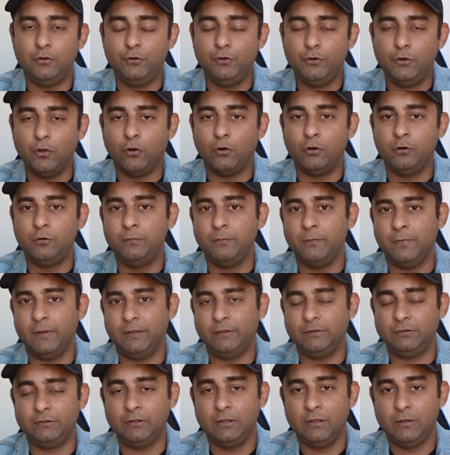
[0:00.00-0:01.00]
Don't
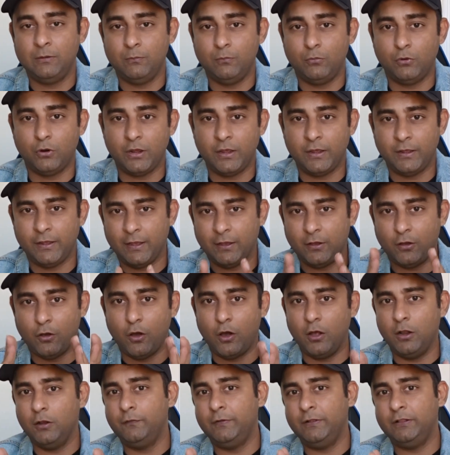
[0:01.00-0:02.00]
miss booking a
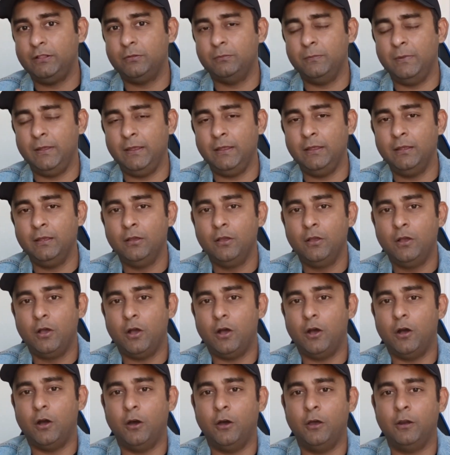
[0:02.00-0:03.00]
call with me
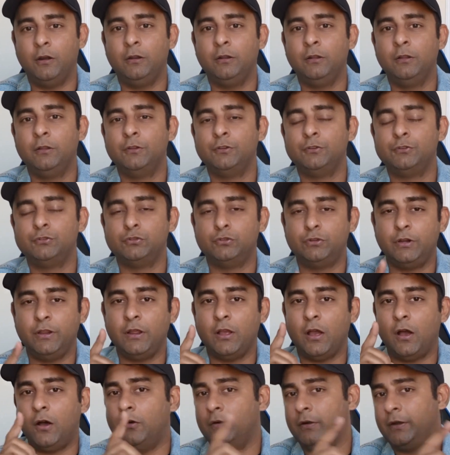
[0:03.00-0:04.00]
or
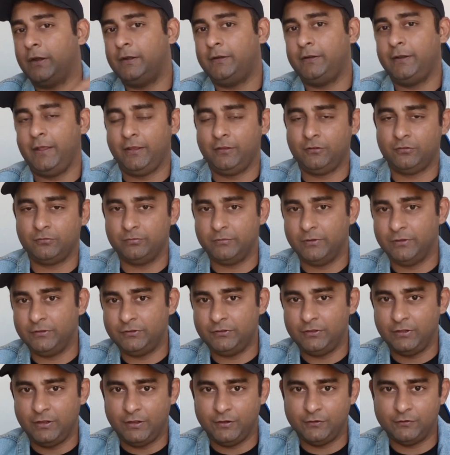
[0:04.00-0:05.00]
shooting out a text
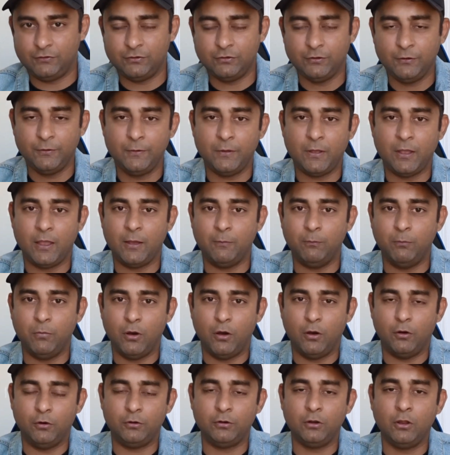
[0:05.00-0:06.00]
message
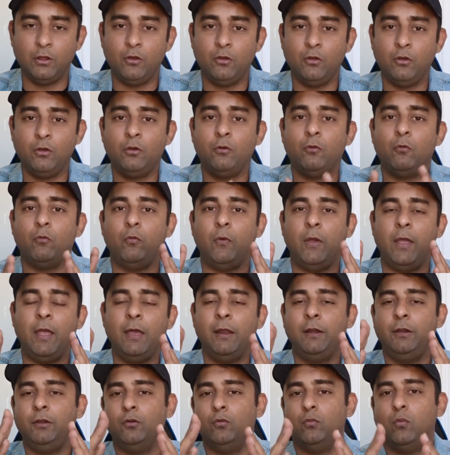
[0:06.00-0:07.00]
about
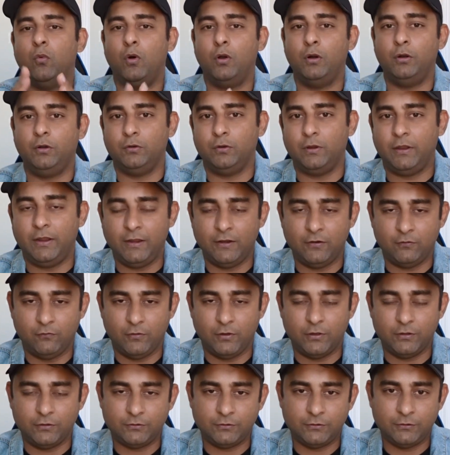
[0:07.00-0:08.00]
where you want to
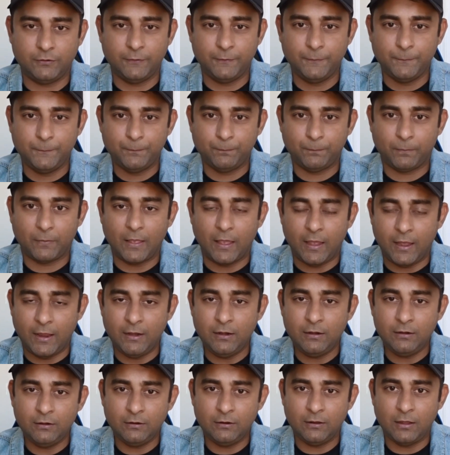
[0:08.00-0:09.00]
invest.
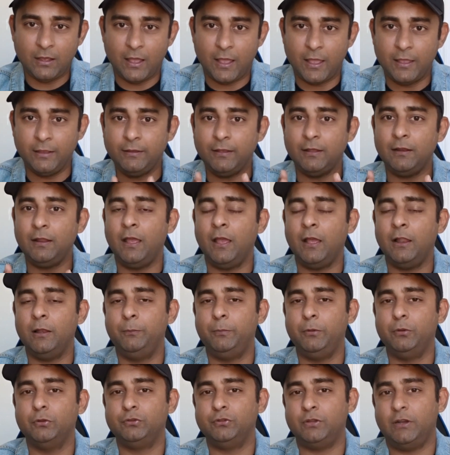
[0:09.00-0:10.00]
And I can
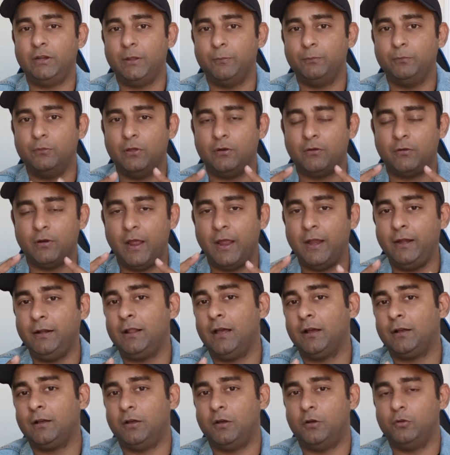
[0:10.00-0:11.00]
help you set up the right
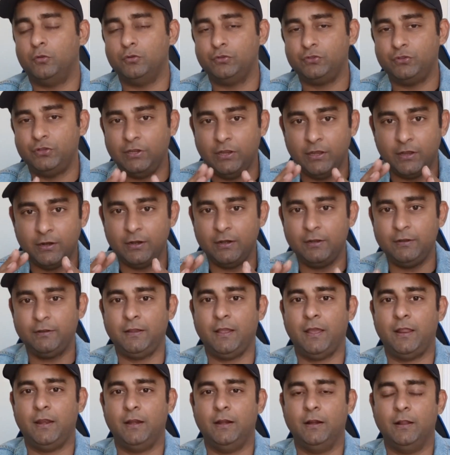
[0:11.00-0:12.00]
accounts here in
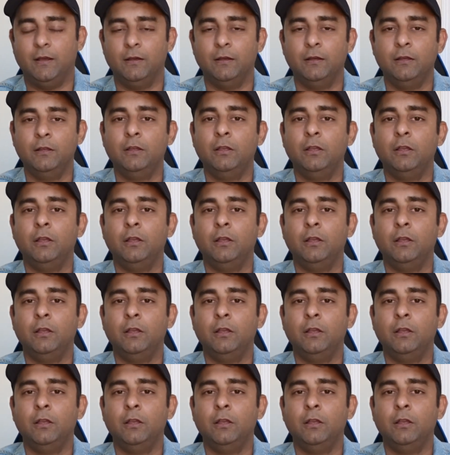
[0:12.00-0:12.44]
Canada.